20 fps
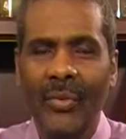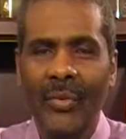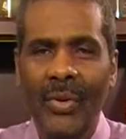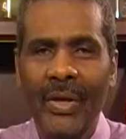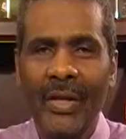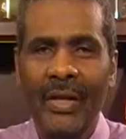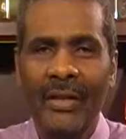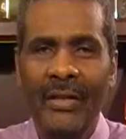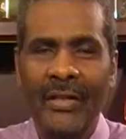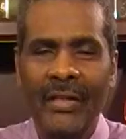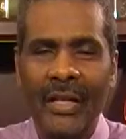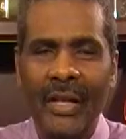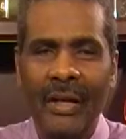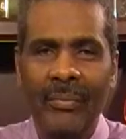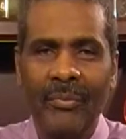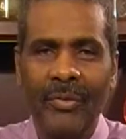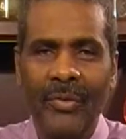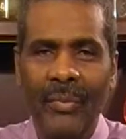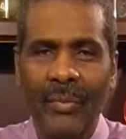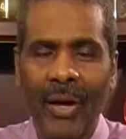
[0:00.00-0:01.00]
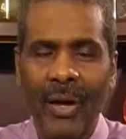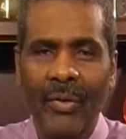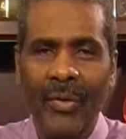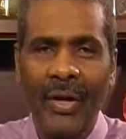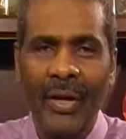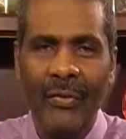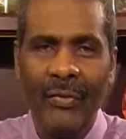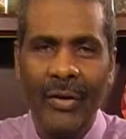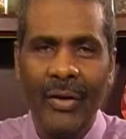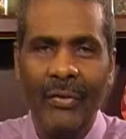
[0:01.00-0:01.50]
we accept from
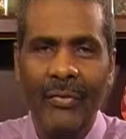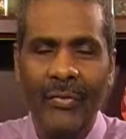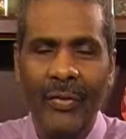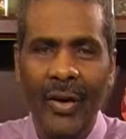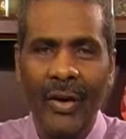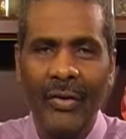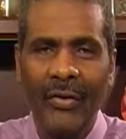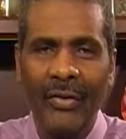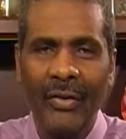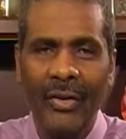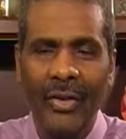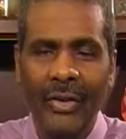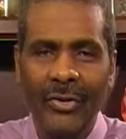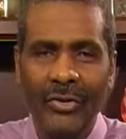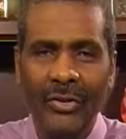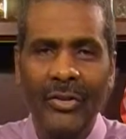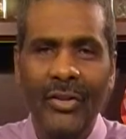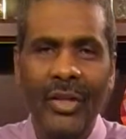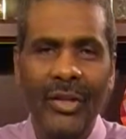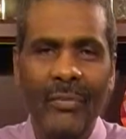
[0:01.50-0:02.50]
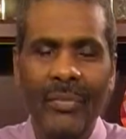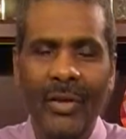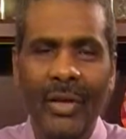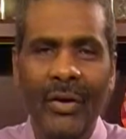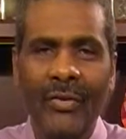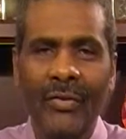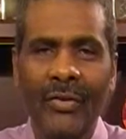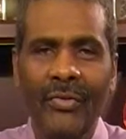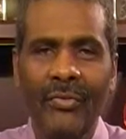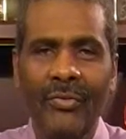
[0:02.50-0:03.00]
our Heavenly Father. So, dearly
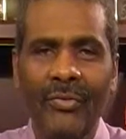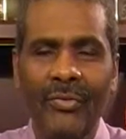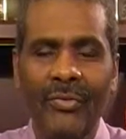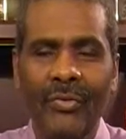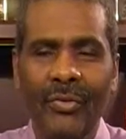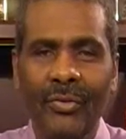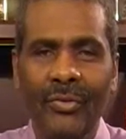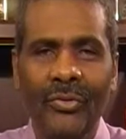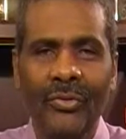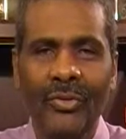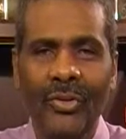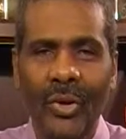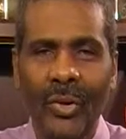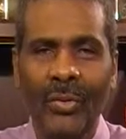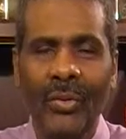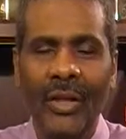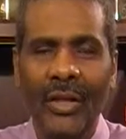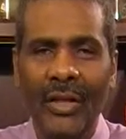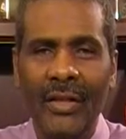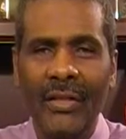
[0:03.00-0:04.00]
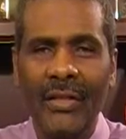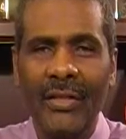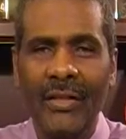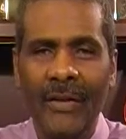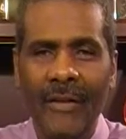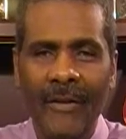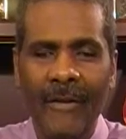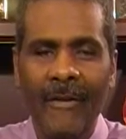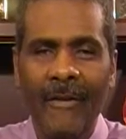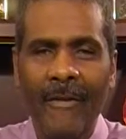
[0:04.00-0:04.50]
beloved, know
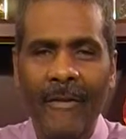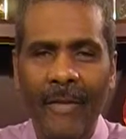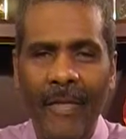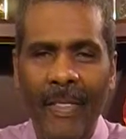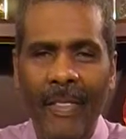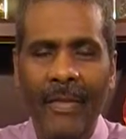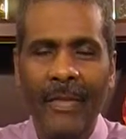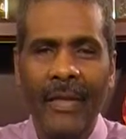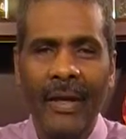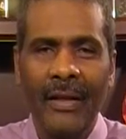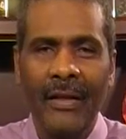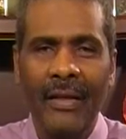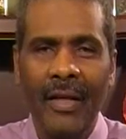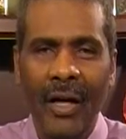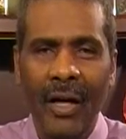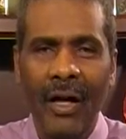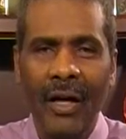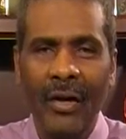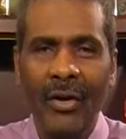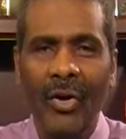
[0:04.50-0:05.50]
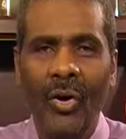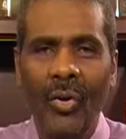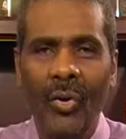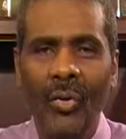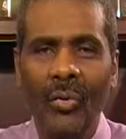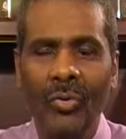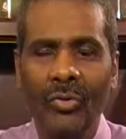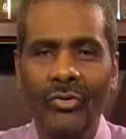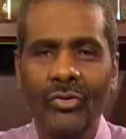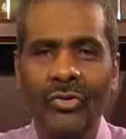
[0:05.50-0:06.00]
this, that God
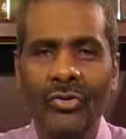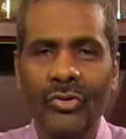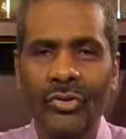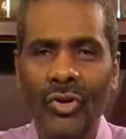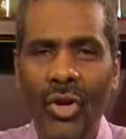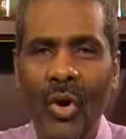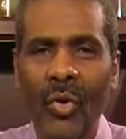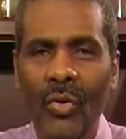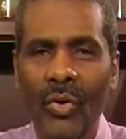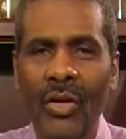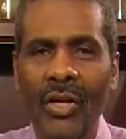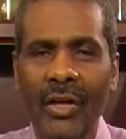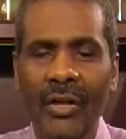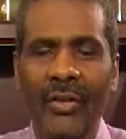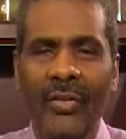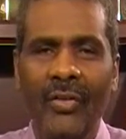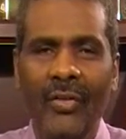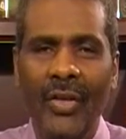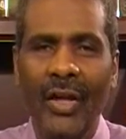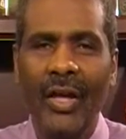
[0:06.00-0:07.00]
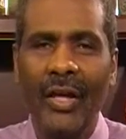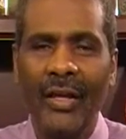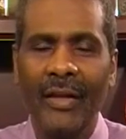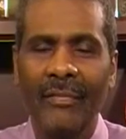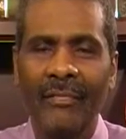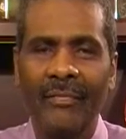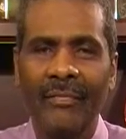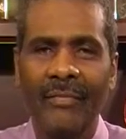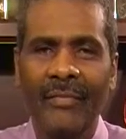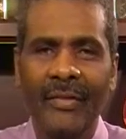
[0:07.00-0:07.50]
holds no good
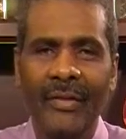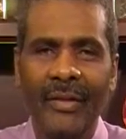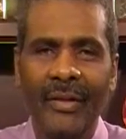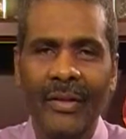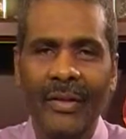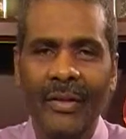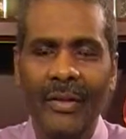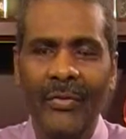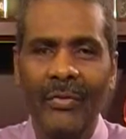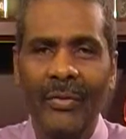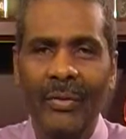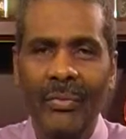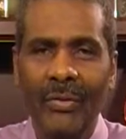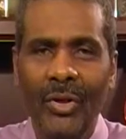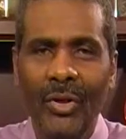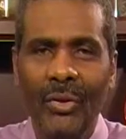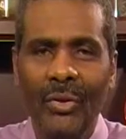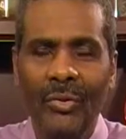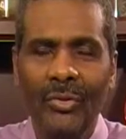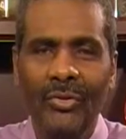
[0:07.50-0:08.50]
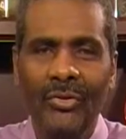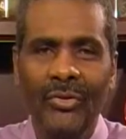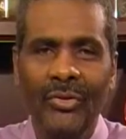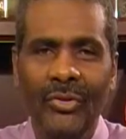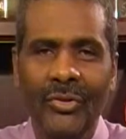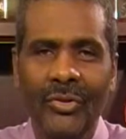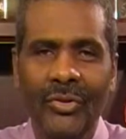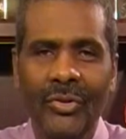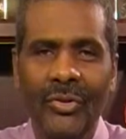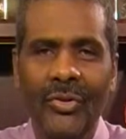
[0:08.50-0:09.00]
thing from
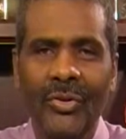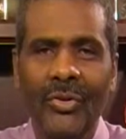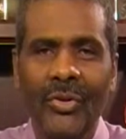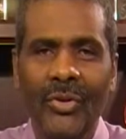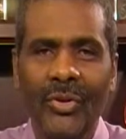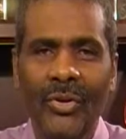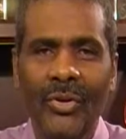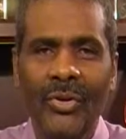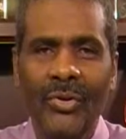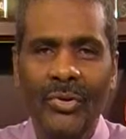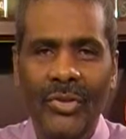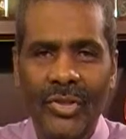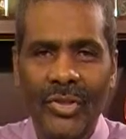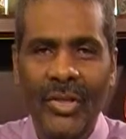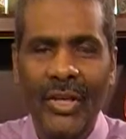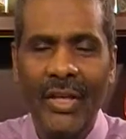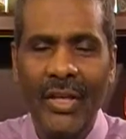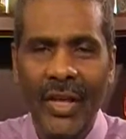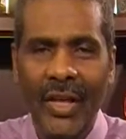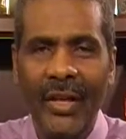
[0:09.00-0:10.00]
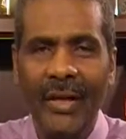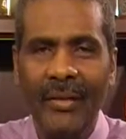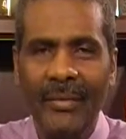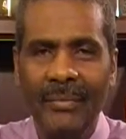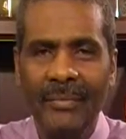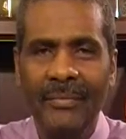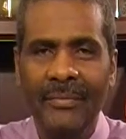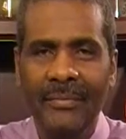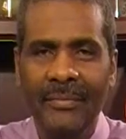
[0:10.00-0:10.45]
those who seek him.